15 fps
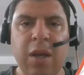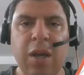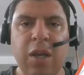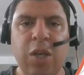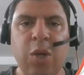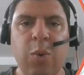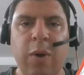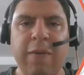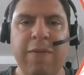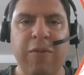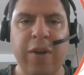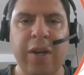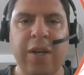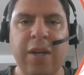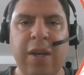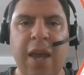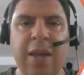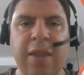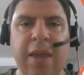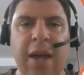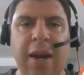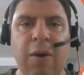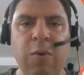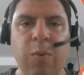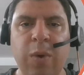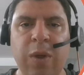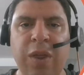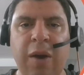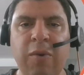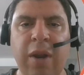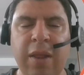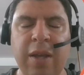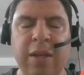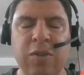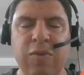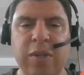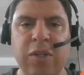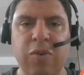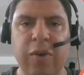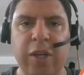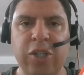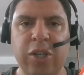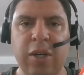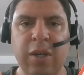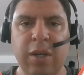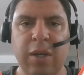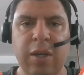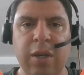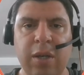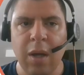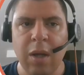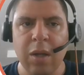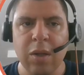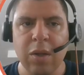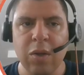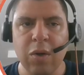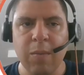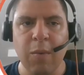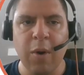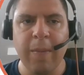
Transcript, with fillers: you are free to take that out without this restriction. Learn more